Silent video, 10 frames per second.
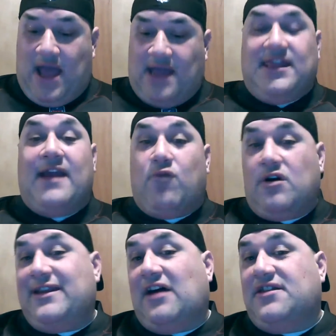and they
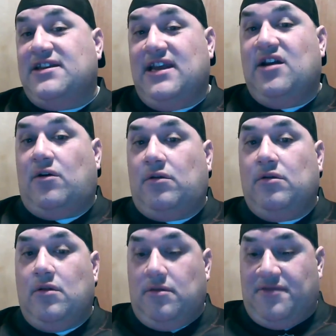worked out the
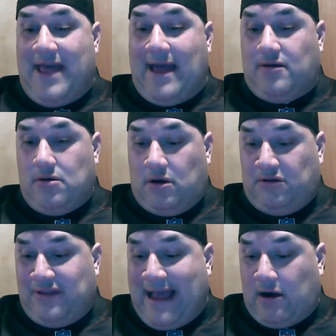deal that
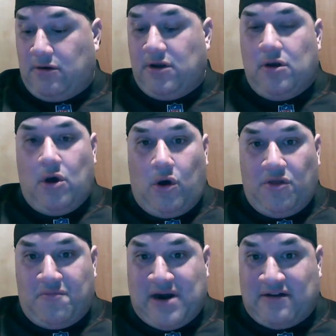allowed
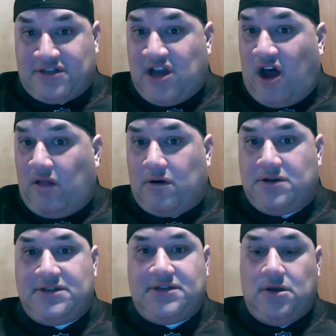the Browns'
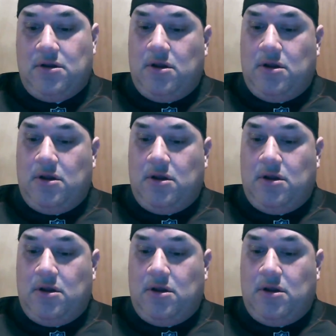colors,